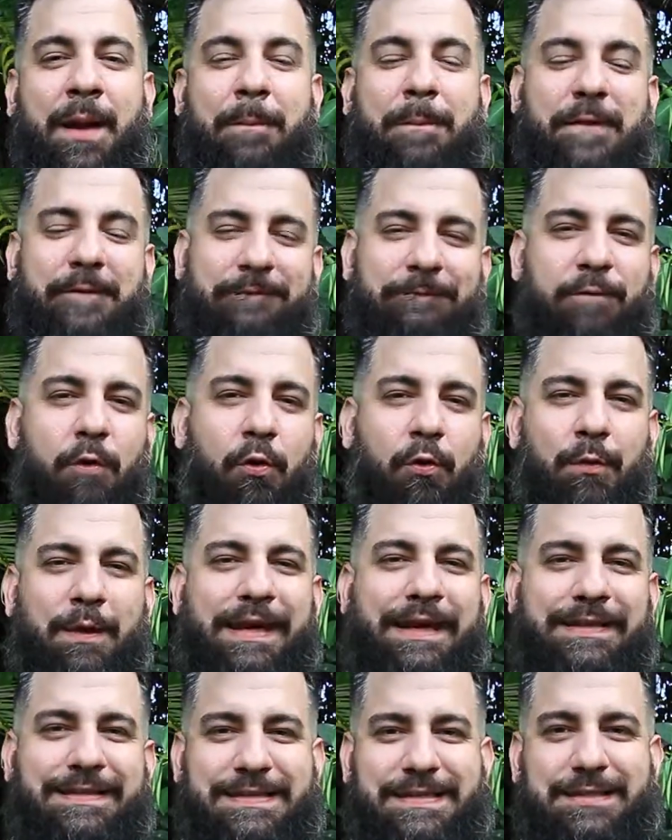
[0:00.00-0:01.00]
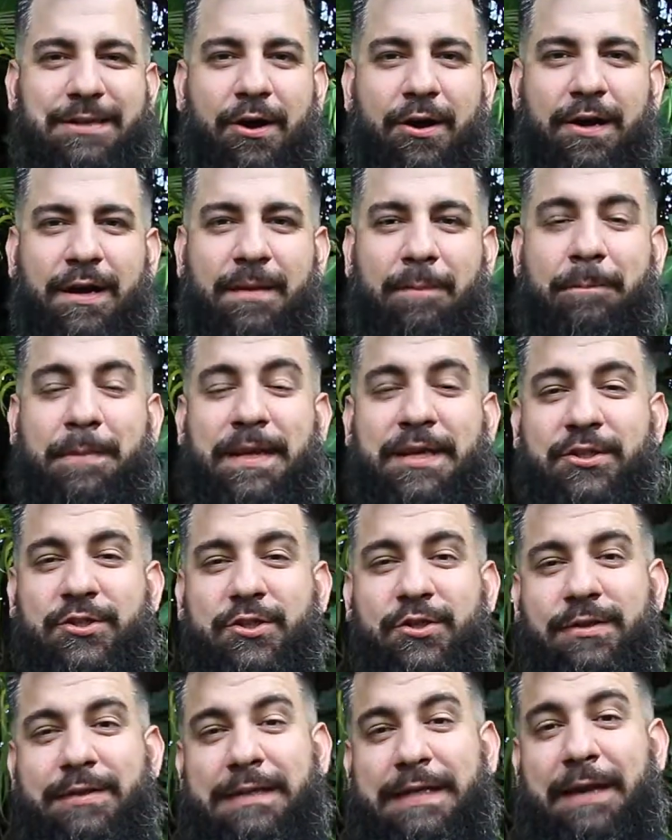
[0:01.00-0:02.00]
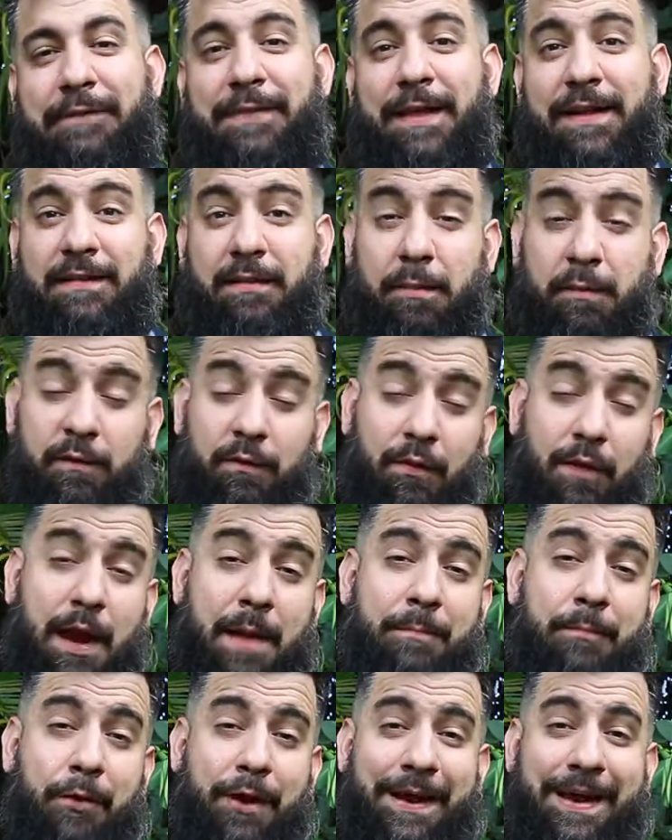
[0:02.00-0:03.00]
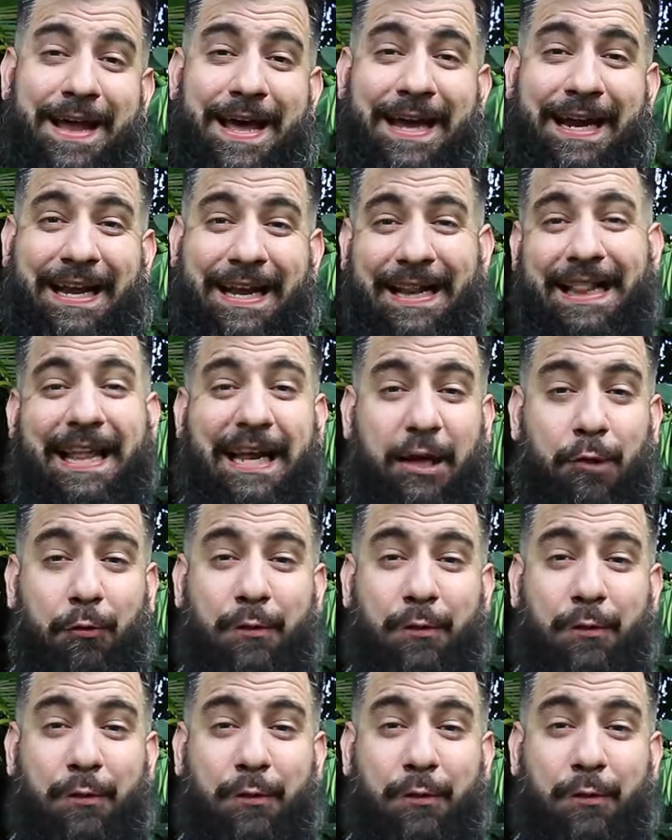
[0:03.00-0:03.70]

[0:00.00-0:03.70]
Before we get started, be sure to give that subscribe button a click.